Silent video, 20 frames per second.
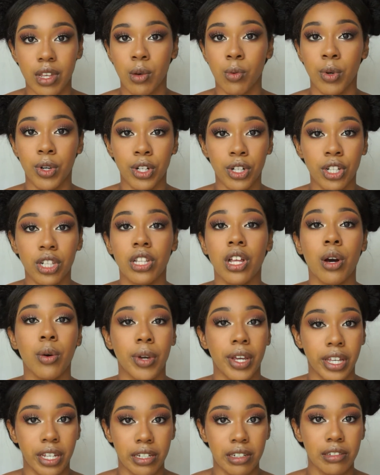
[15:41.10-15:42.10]
we're
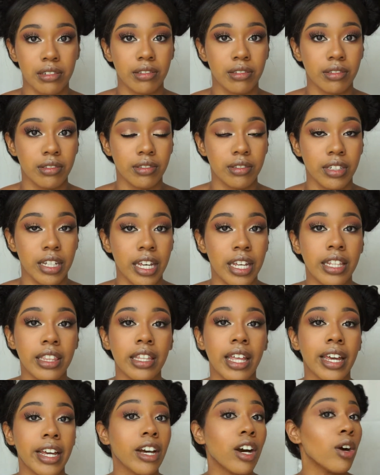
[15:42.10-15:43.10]
glowing in
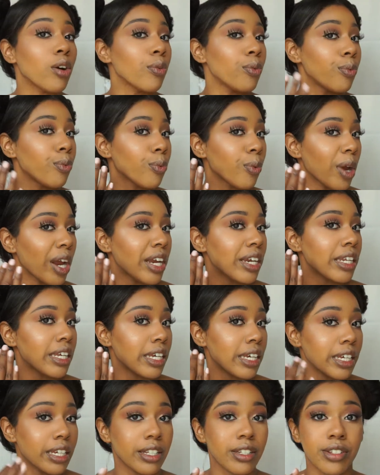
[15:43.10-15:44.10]
like a
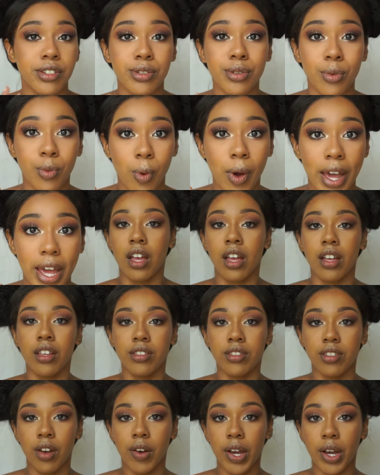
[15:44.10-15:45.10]
radiant way.
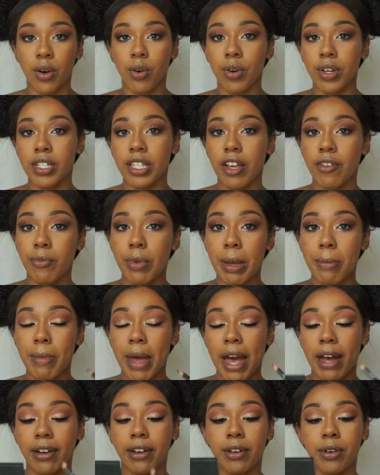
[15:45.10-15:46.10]
So I always have my
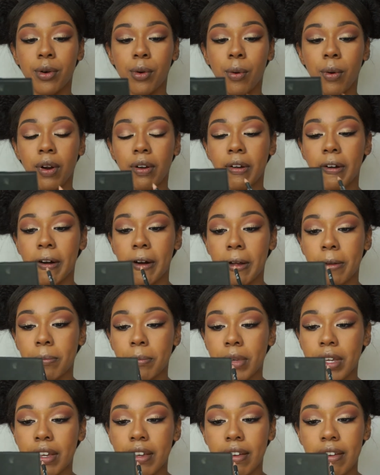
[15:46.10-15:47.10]
MAC cork on
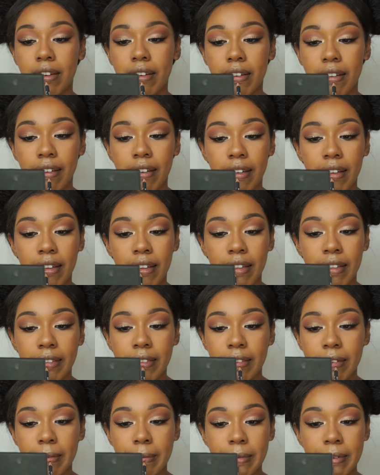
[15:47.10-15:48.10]
me,
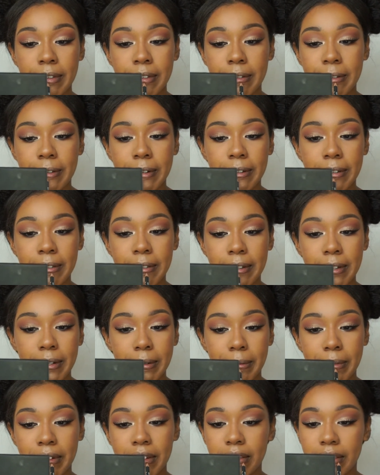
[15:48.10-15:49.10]
so I'm just gonna
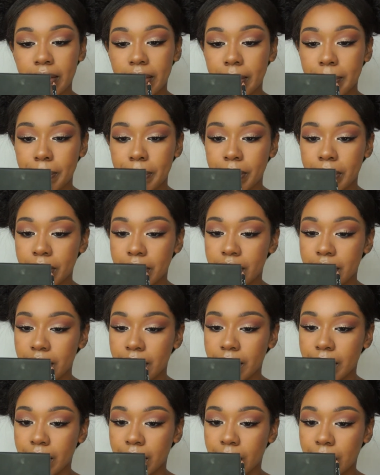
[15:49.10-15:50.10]
line my lips with
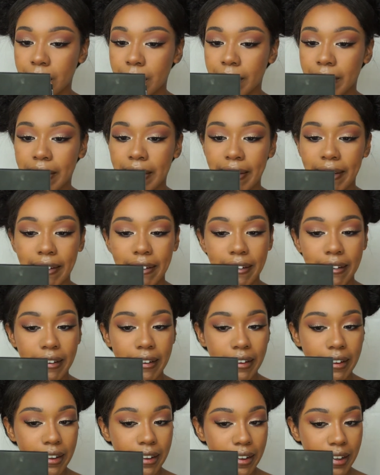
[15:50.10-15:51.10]
that real quick.
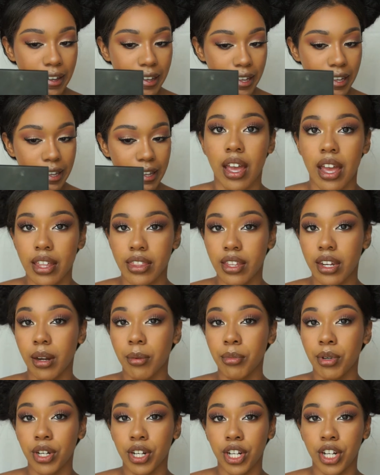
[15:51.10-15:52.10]
And then
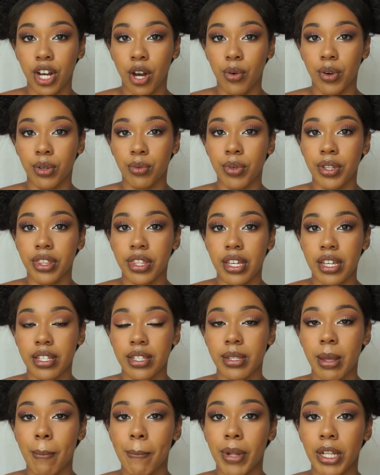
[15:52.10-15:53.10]
I'm gonna go in with
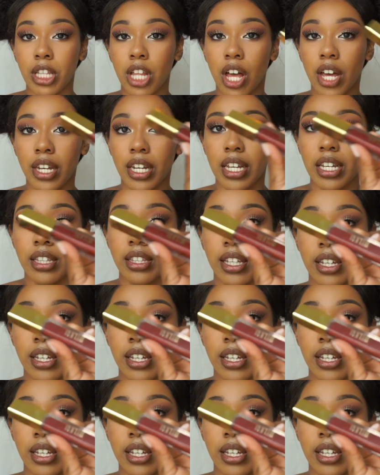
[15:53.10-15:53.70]
this Milani